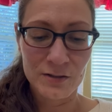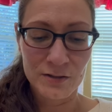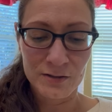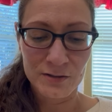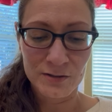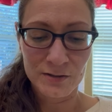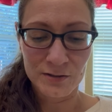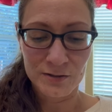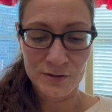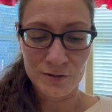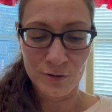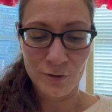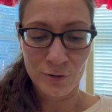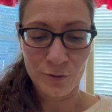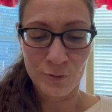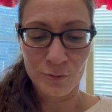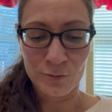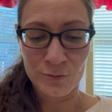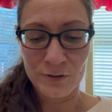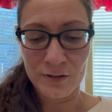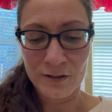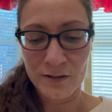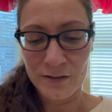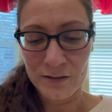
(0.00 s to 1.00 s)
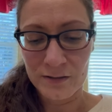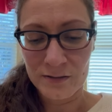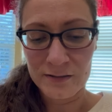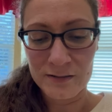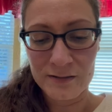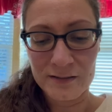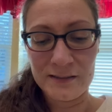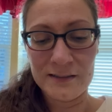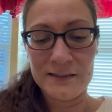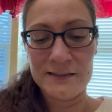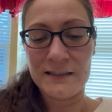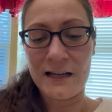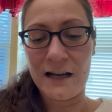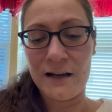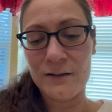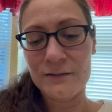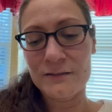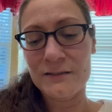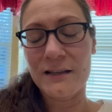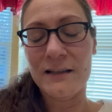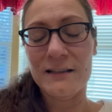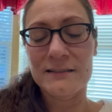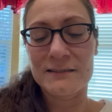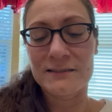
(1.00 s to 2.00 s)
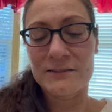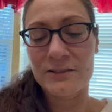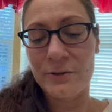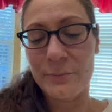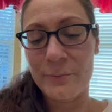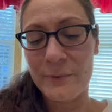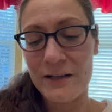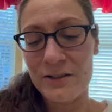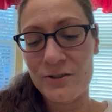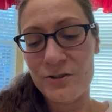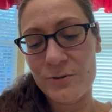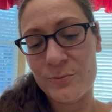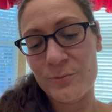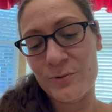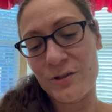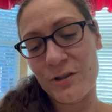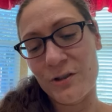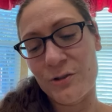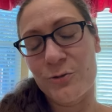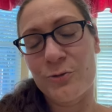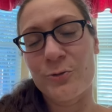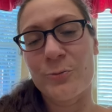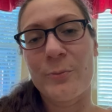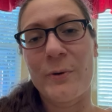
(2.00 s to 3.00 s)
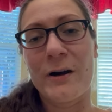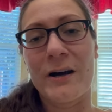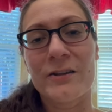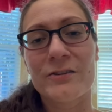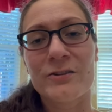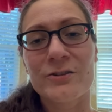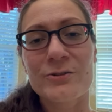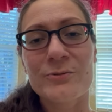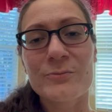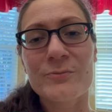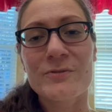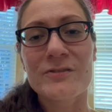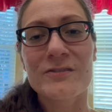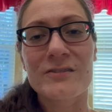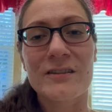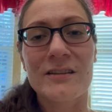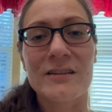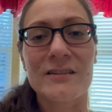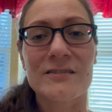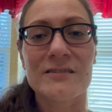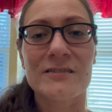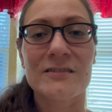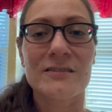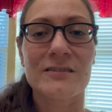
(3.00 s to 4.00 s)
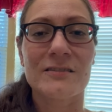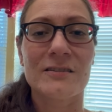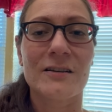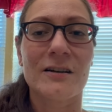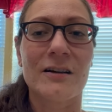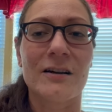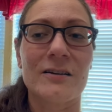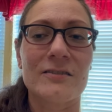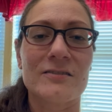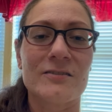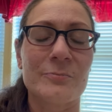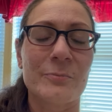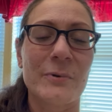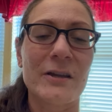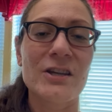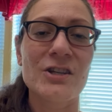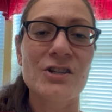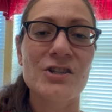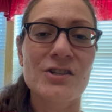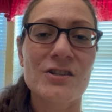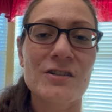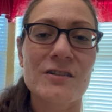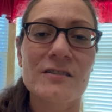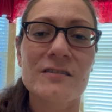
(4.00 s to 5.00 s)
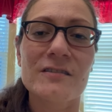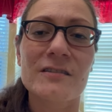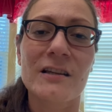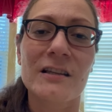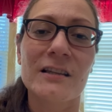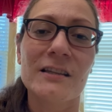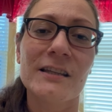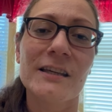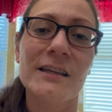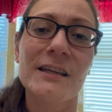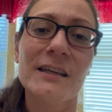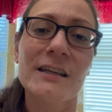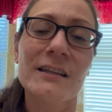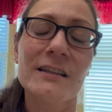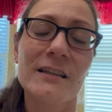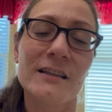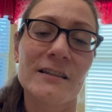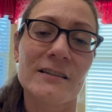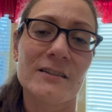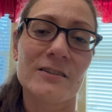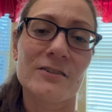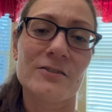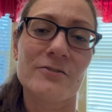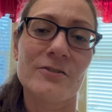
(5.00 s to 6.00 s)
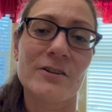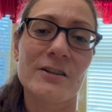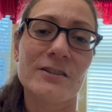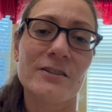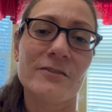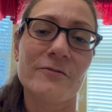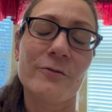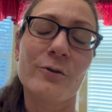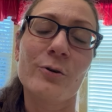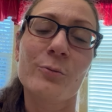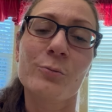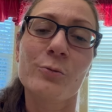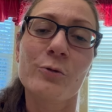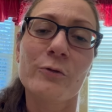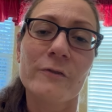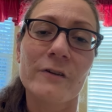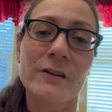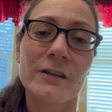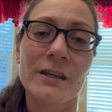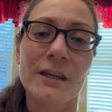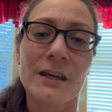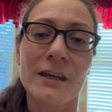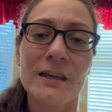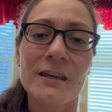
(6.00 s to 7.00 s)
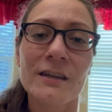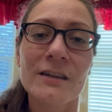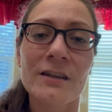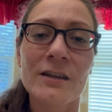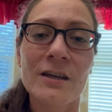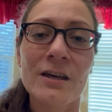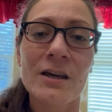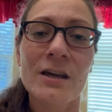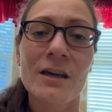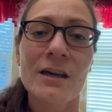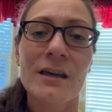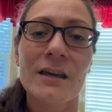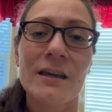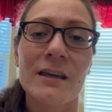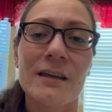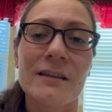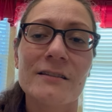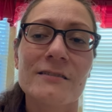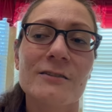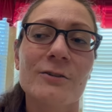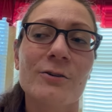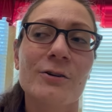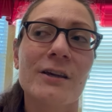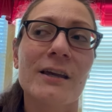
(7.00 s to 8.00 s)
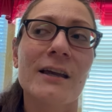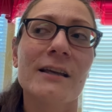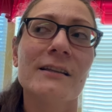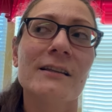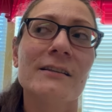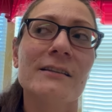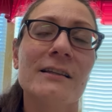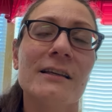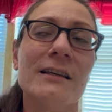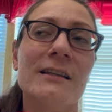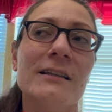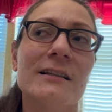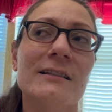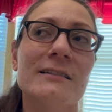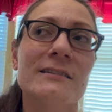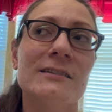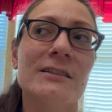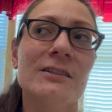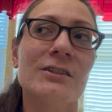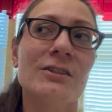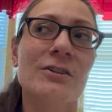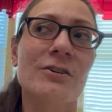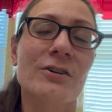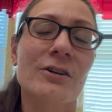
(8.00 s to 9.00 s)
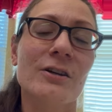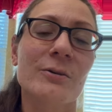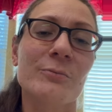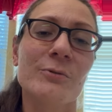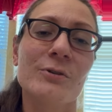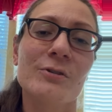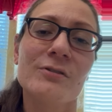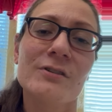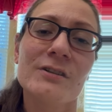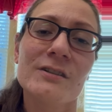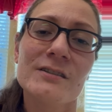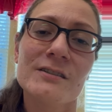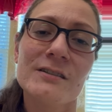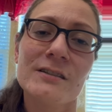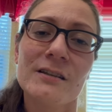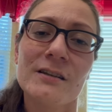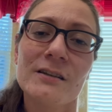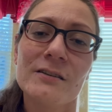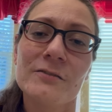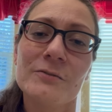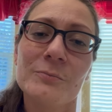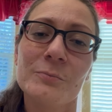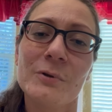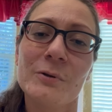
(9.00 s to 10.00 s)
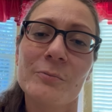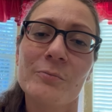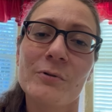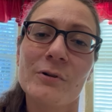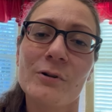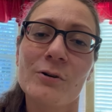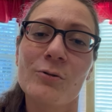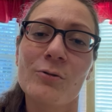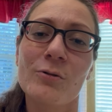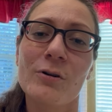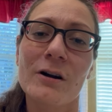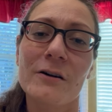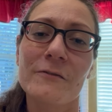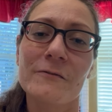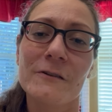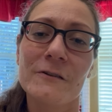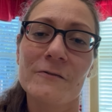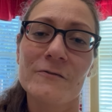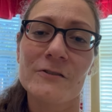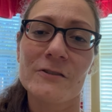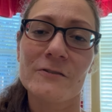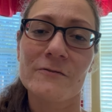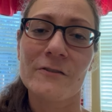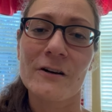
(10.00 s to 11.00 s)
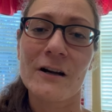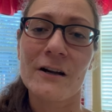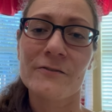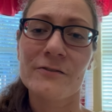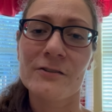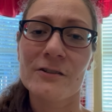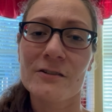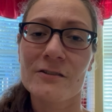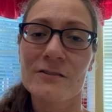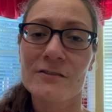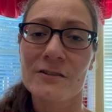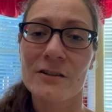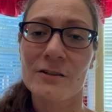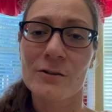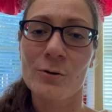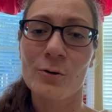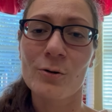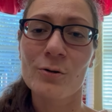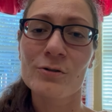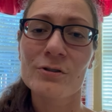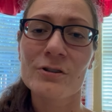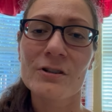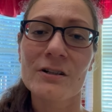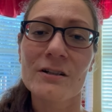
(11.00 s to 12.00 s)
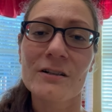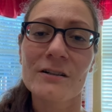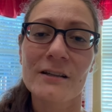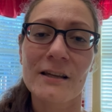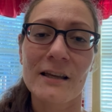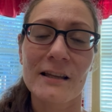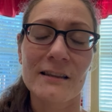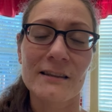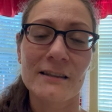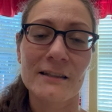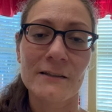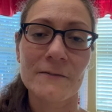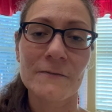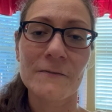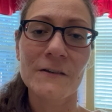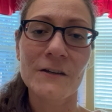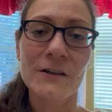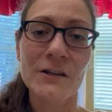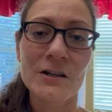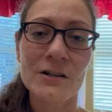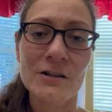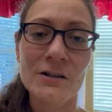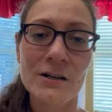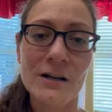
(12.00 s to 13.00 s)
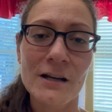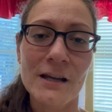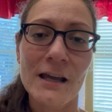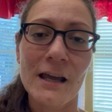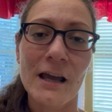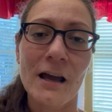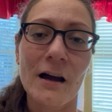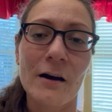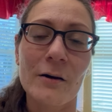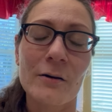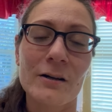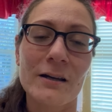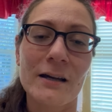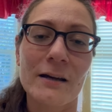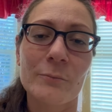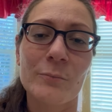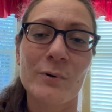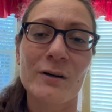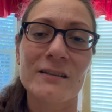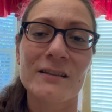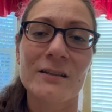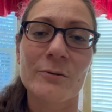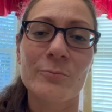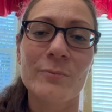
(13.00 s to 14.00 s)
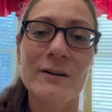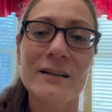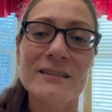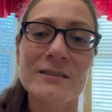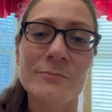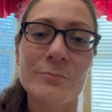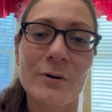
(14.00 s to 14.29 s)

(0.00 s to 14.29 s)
So this house has 3 bedrooms and 2 bathrooms. It's spacious, clean, and it's ready for moving in. It's located in a senior community. People who are 55 years and older can live here. But the best